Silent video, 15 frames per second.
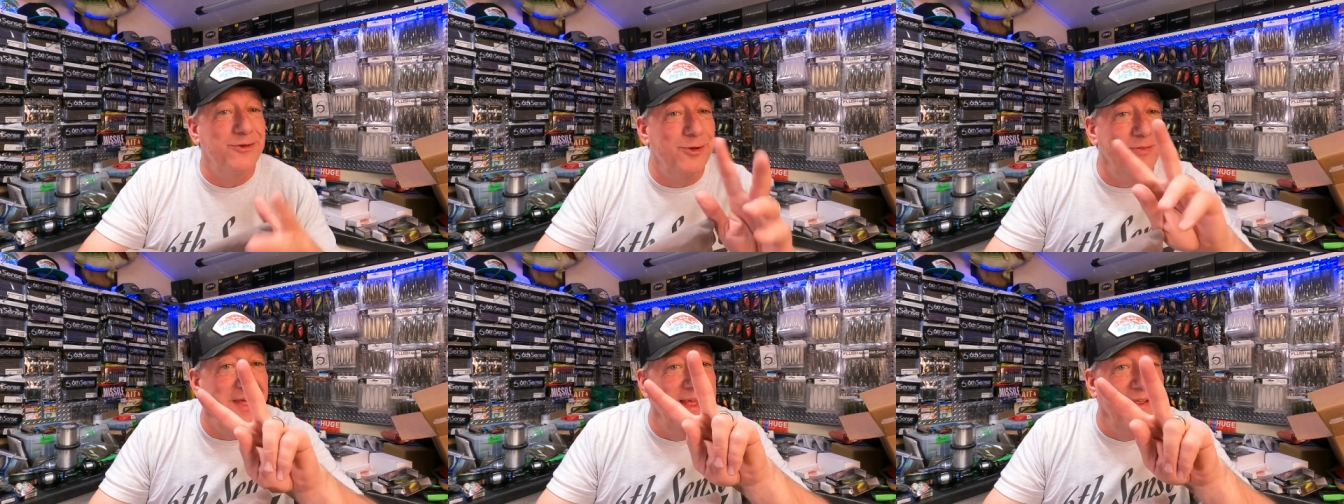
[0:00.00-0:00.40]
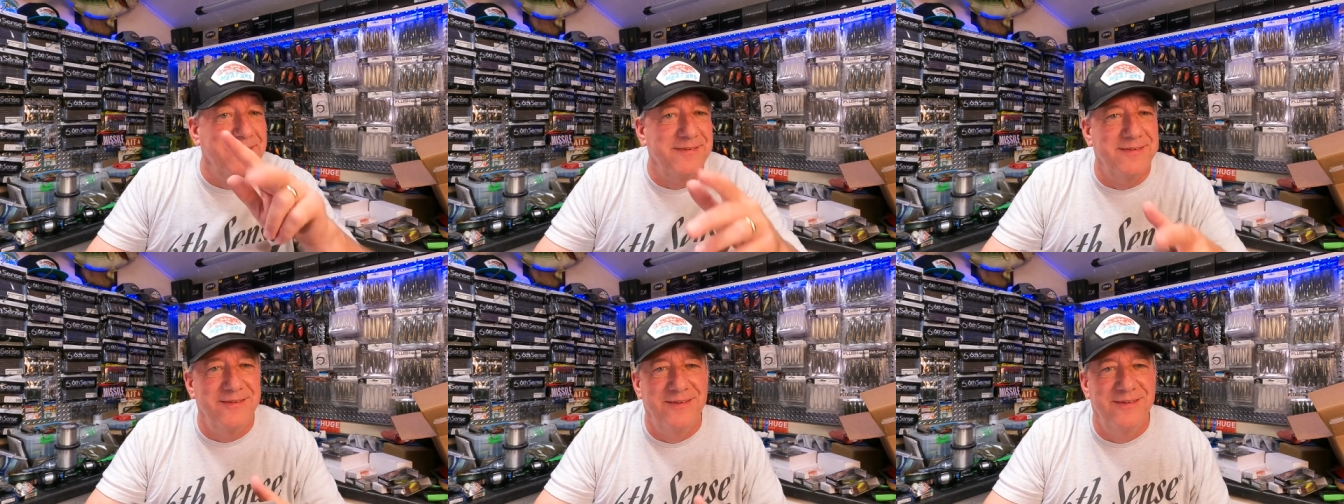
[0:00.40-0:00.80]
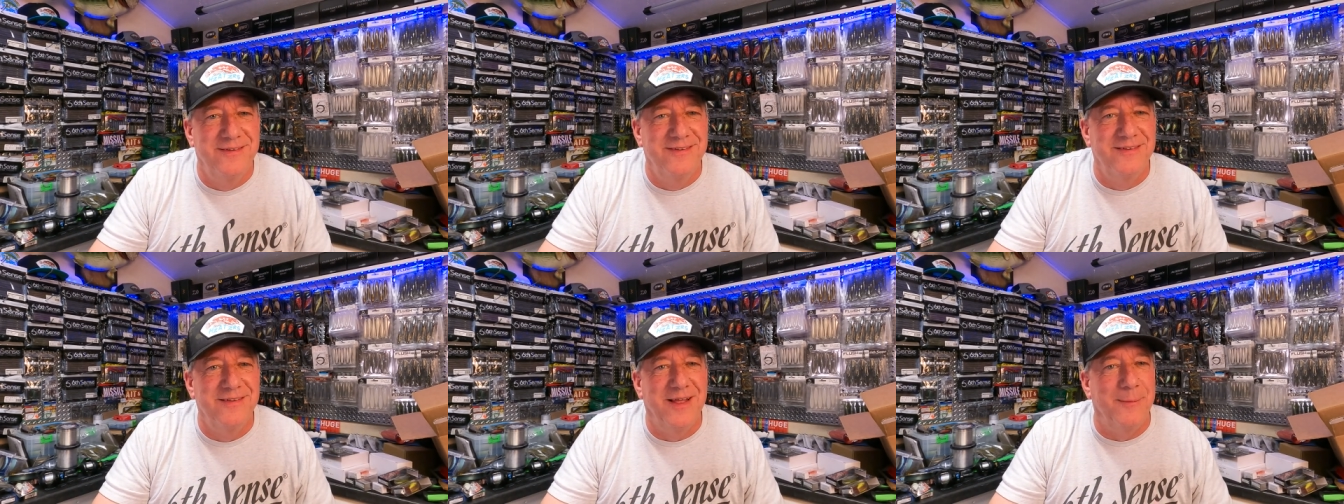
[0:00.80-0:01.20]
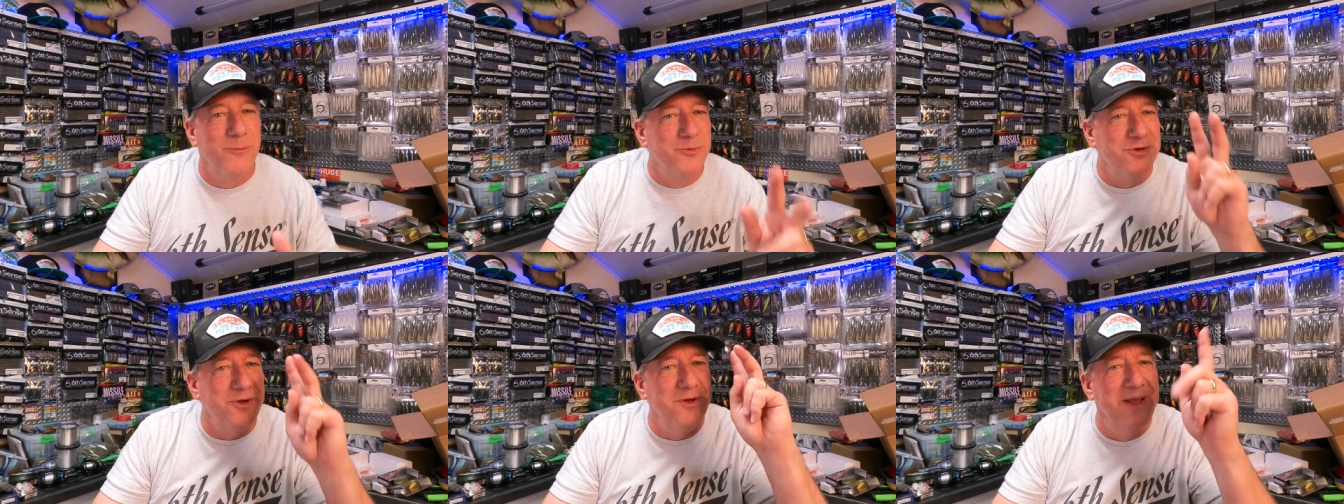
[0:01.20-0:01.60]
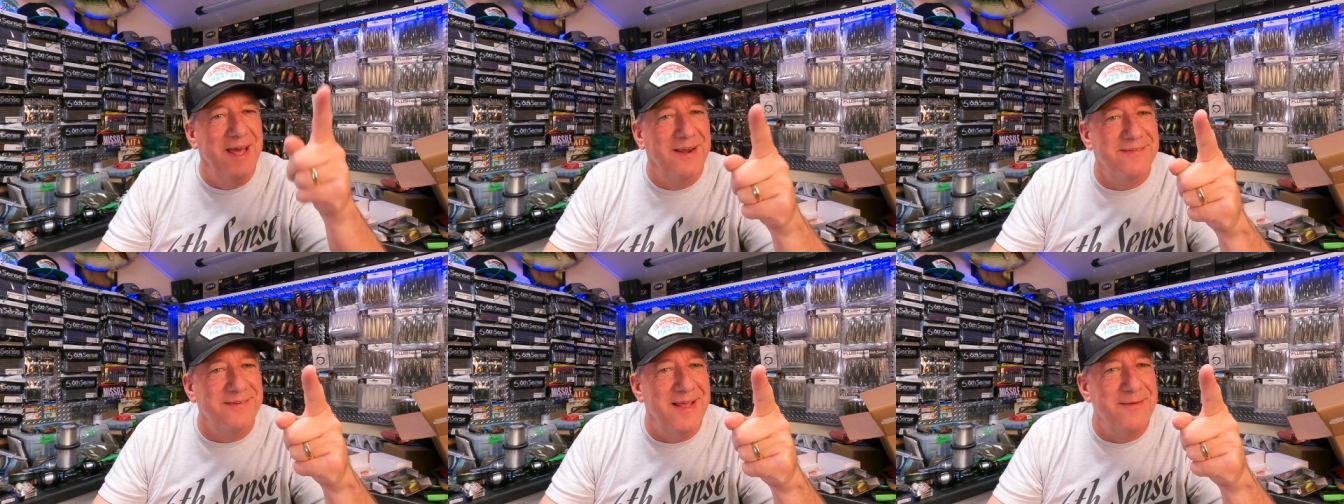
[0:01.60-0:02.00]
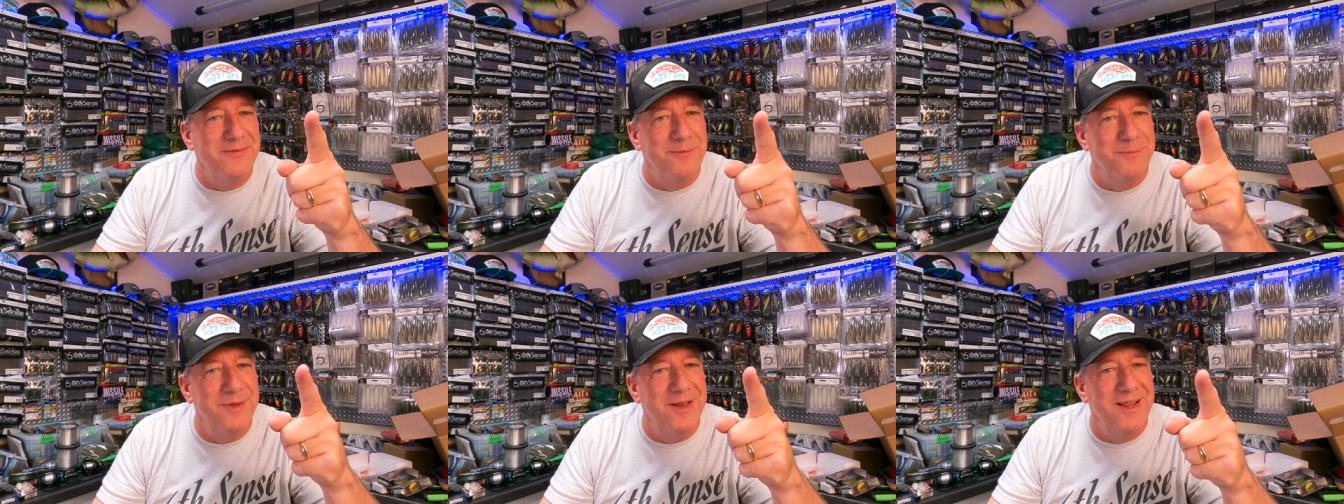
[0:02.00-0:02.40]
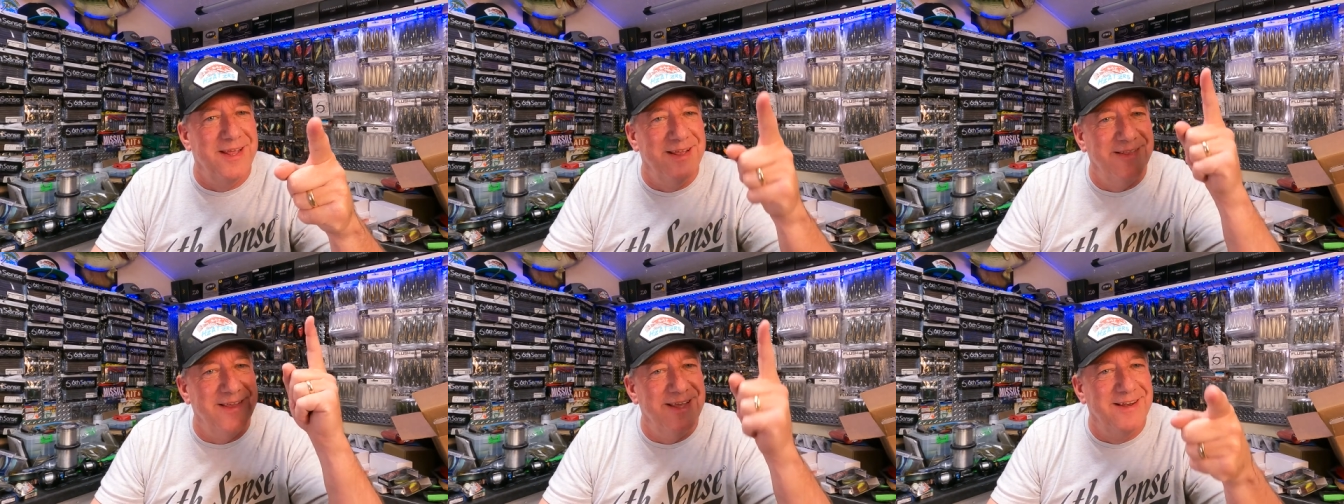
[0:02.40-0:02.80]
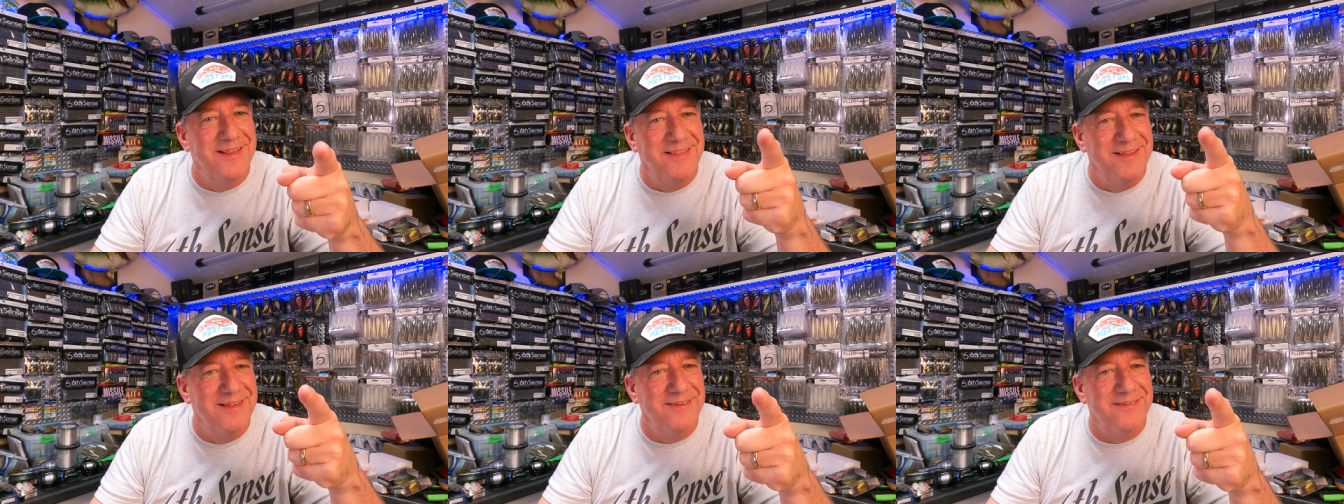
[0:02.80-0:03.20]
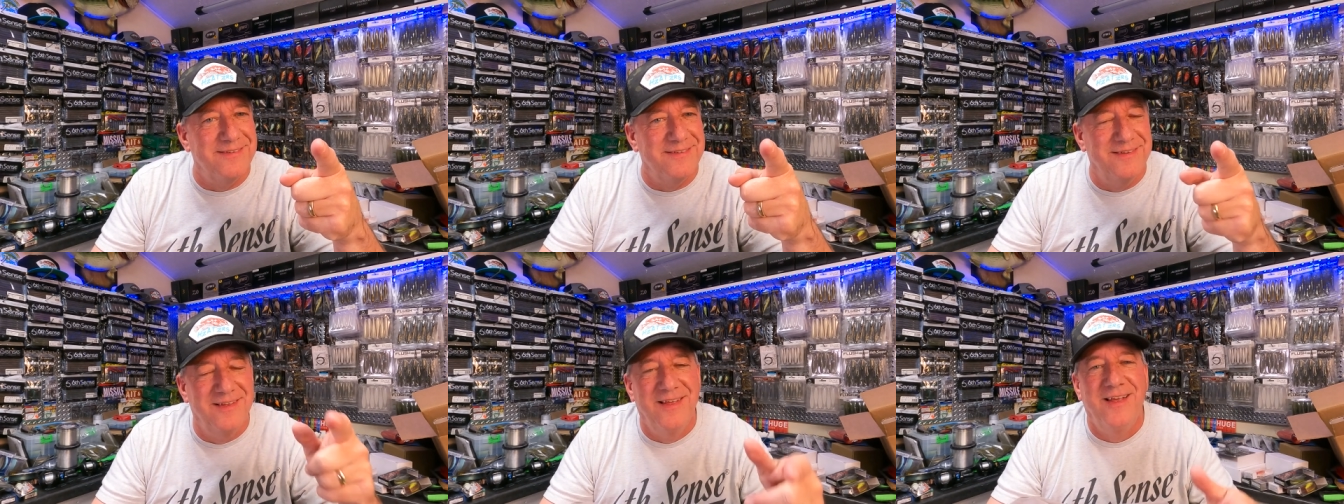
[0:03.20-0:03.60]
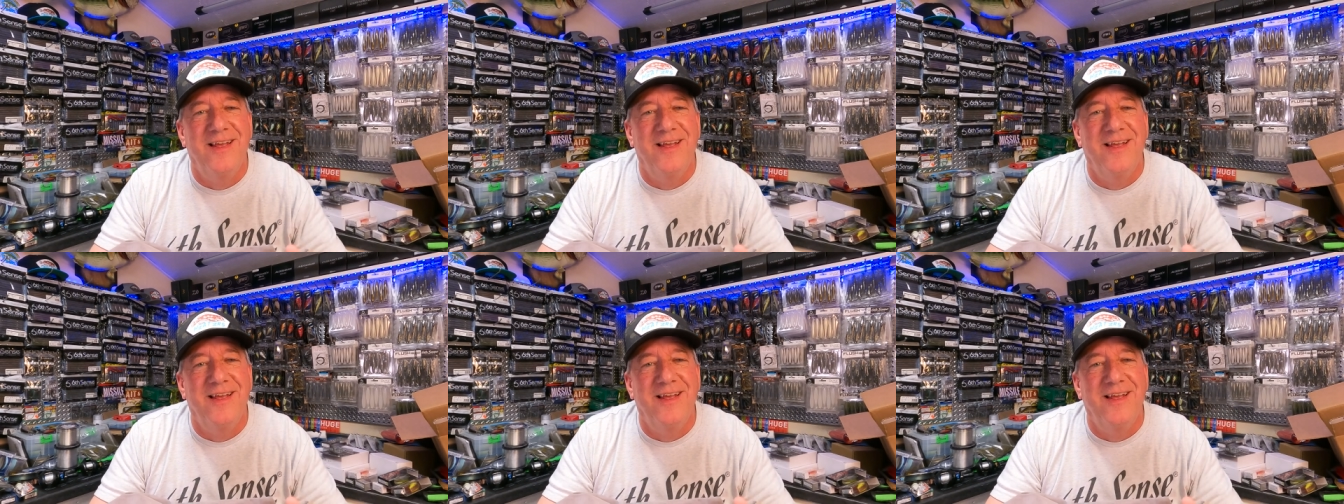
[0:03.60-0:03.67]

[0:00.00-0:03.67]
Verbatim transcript: 2 things. I'm gonna show you how to save some money at the end of this,